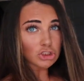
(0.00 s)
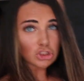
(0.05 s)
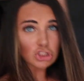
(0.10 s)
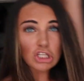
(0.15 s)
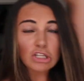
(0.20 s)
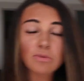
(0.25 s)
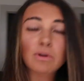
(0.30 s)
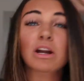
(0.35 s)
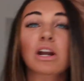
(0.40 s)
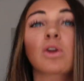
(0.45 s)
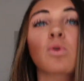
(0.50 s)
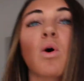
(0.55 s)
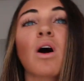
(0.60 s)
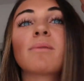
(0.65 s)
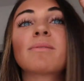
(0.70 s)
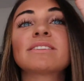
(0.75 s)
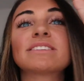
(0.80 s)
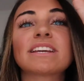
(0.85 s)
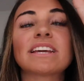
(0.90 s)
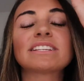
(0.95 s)
And then we're gonna go to
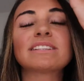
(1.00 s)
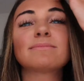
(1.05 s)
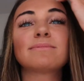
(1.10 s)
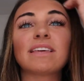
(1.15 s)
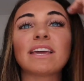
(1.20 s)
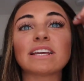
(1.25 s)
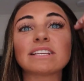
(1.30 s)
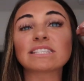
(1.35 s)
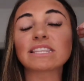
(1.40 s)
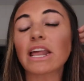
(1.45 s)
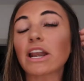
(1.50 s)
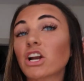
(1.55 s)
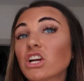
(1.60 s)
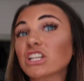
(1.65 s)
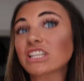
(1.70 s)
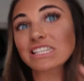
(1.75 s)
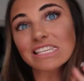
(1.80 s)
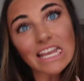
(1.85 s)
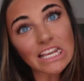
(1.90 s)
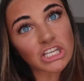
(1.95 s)
Walmart to get some things that are
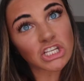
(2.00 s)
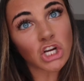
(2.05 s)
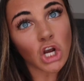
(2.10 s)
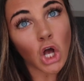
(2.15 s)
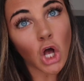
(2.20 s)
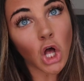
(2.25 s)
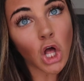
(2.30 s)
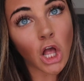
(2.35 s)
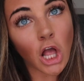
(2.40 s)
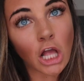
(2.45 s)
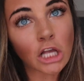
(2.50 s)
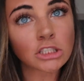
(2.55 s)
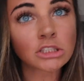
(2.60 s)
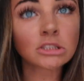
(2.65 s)
essential.